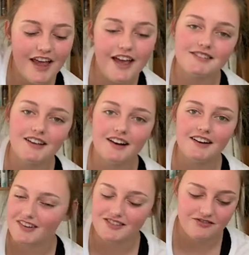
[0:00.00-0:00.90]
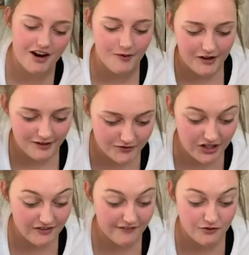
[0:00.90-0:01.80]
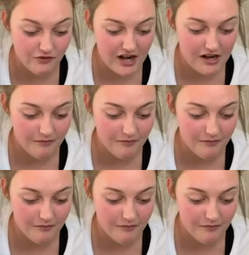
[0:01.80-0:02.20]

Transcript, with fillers: answer is the right one. Don't even have to read